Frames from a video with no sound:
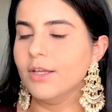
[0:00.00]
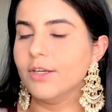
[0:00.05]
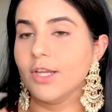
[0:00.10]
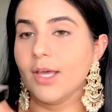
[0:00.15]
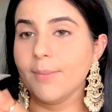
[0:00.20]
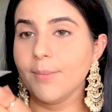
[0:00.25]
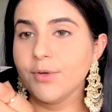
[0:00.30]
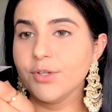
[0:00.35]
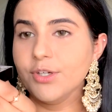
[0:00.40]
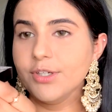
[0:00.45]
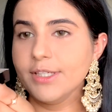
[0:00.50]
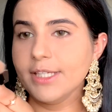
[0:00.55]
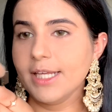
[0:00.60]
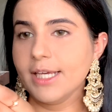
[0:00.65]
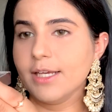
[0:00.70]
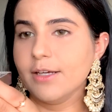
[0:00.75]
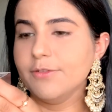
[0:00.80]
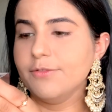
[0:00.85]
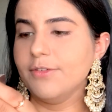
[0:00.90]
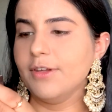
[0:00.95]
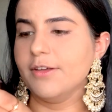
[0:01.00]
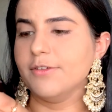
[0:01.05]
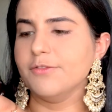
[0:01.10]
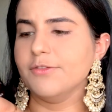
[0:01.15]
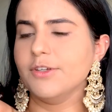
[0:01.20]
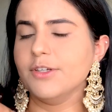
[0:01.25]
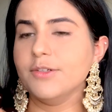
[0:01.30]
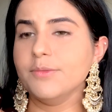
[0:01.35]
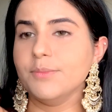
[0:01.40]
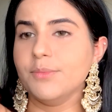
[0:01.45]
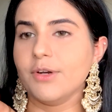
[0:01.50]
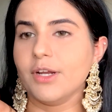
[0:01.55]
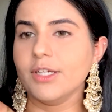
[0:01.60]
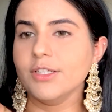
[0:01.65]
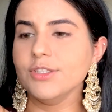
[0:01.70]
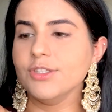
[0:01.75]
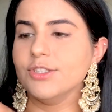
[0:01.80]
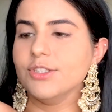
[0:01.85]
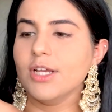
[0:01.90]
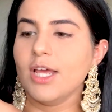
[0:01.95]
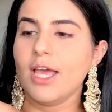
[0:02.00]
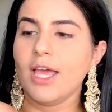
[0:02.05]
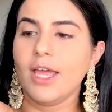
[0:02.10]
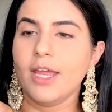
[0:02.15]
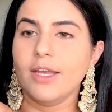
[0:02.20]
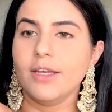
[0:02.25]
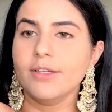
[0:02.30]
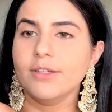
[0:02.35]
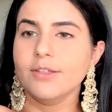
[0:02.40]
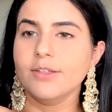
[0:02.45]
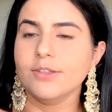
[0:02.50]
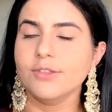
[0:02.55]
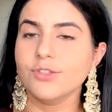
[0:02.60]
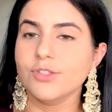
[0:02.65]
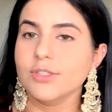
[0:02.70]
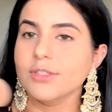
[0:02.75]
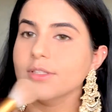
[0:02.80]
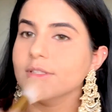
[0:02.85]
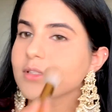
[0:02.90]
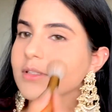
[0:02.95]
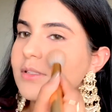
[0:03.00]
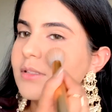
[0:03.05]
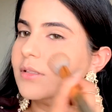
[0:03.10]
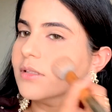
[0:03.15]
I'm going to take a fluffier brush and just